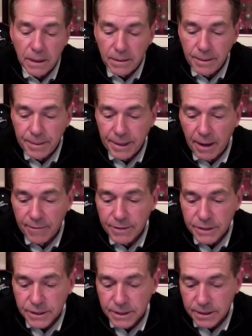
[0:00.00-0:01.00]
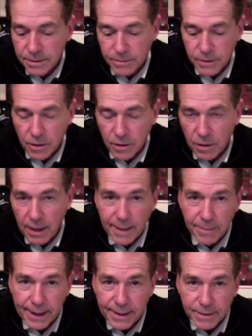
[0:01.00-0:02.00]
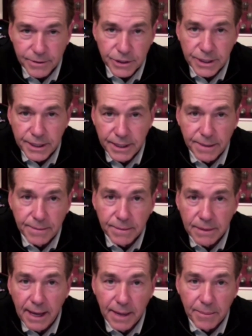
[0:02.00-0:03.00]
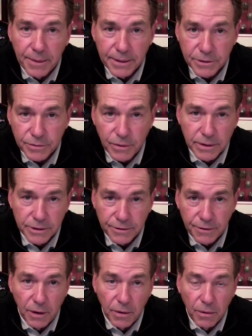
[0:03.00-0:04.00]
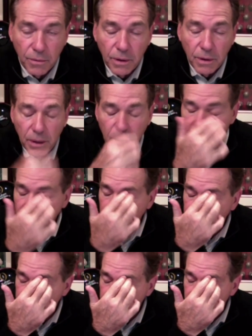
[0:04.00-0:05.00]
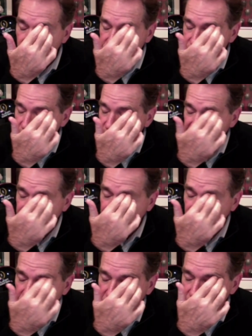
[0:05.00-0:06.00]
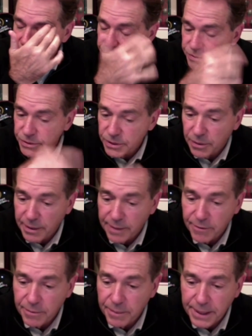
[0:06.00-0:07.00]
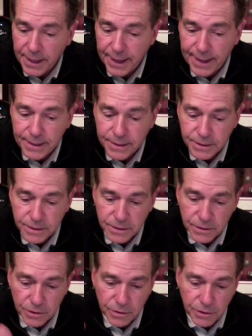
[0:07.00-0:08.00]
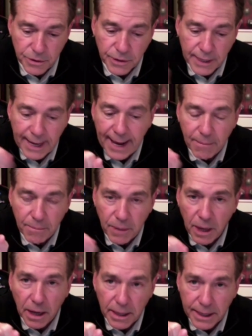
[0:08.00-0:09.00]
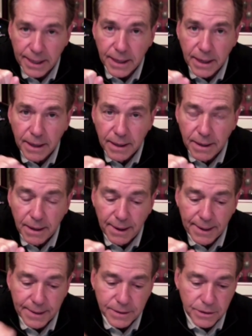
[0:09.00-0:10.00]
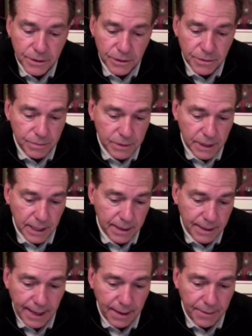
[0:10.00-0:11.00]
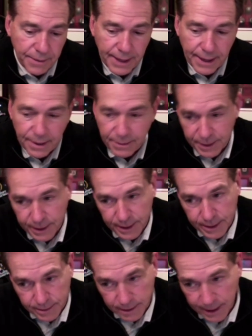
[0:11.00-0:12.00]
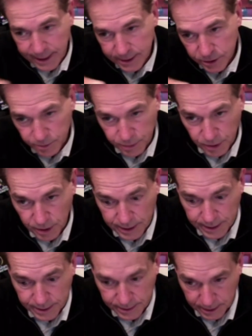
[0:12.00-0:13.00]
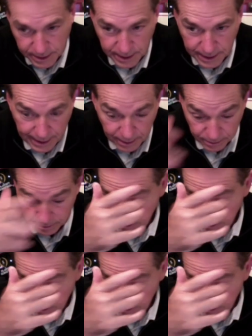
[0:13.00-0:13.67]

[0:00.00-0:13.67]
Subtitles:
I mean, obviously, you know, linebacker's key, lineman as well as flow. So when somebody pulls, you know, everybody has your gap blocking, right? So you're kind of down, and then guys are pulling to kick out.